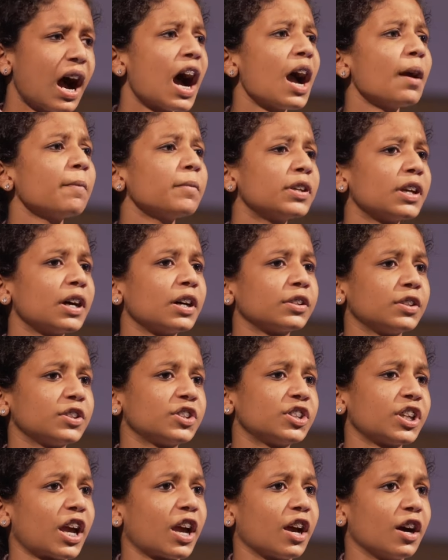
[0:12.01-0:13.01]
I am here to
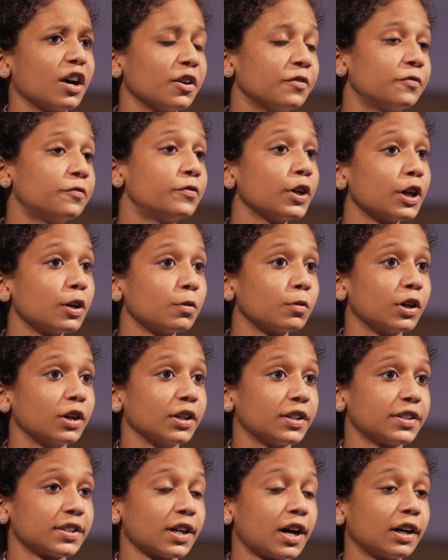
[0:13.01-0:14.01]
share a few
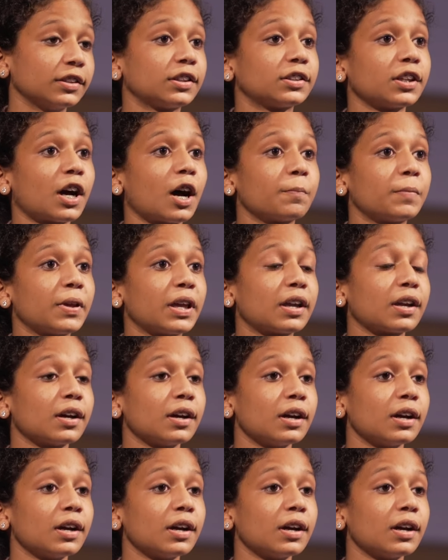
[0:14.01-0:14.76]
words on the topic,